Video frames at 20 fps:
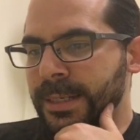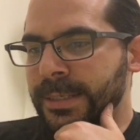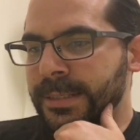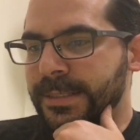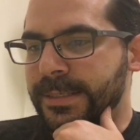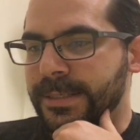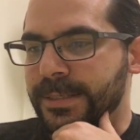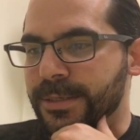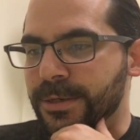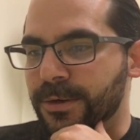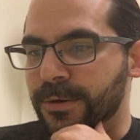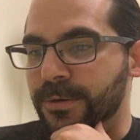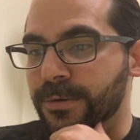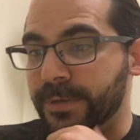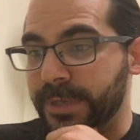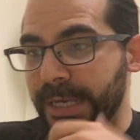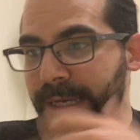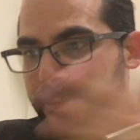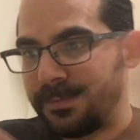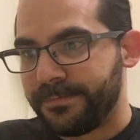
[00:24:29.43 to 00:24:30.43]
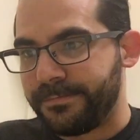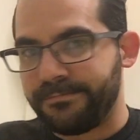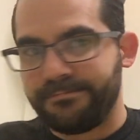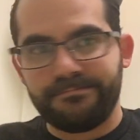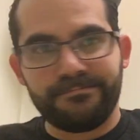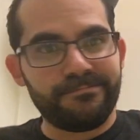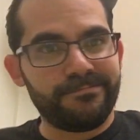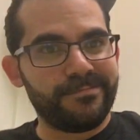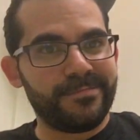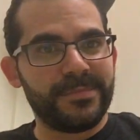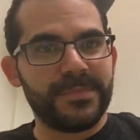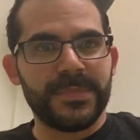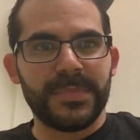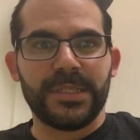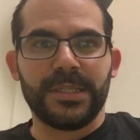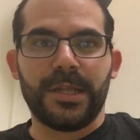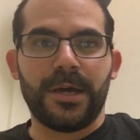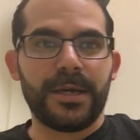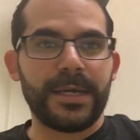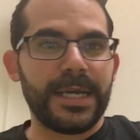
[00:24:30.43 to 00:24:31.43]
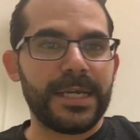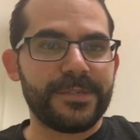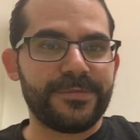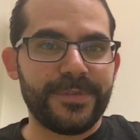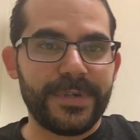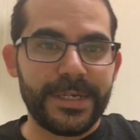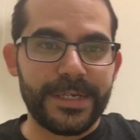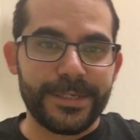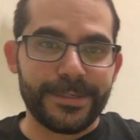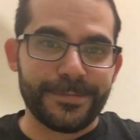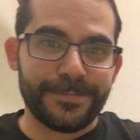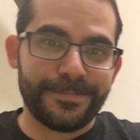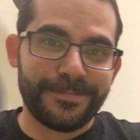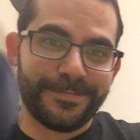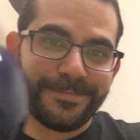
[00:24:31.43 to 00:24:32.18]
So yeah, long ass video.